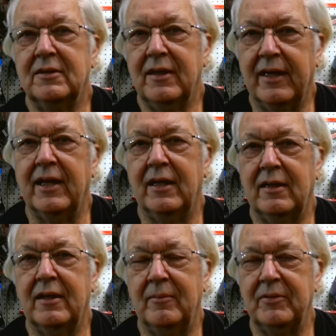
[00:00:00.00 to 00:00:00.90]
I got a
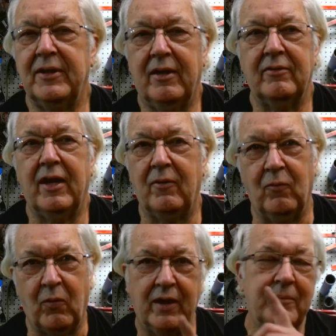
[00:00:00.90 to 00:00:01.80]
thumbs down on
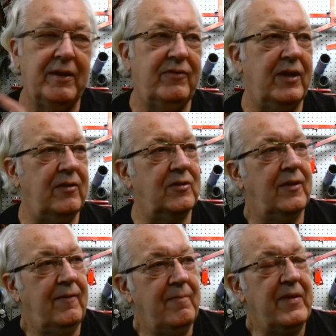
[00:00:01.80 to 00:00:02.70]
one of my videos,
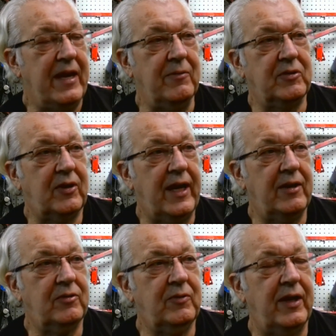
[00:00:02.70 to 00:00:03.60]
and it was the
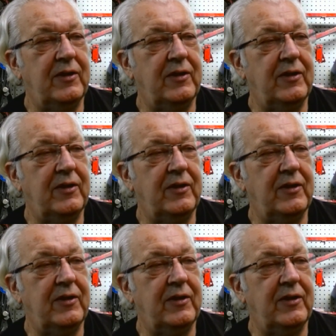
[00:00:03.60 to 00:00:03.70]
last one.